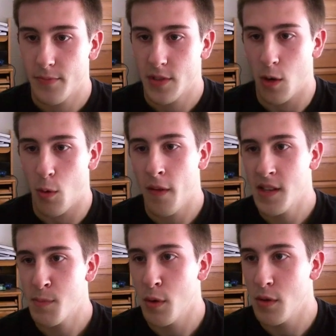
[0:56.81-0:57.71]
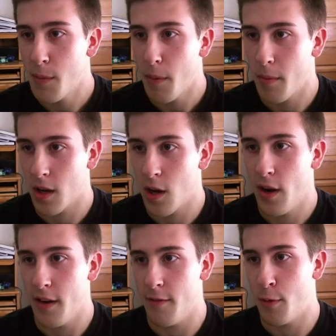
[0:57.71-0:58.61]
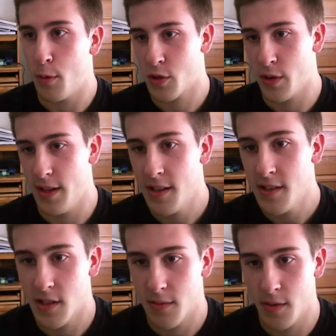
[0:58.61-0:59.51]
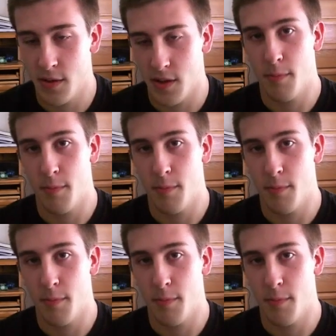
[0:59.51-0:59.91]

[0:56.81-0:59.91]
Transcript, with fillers: So while this boots up, I'm going to go ahead and full screen this using